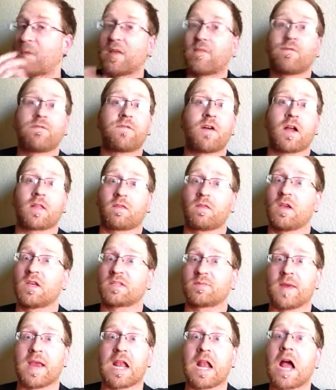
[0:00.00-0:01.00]
like, fuck
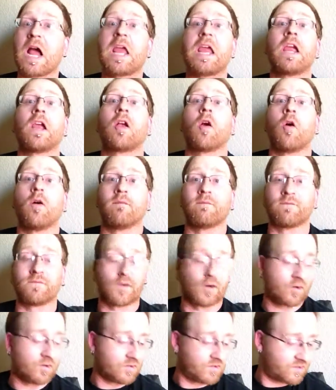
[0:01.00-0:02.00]
this, man, I ain't going
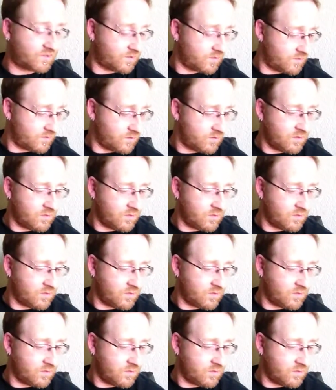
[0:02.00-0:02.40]
first.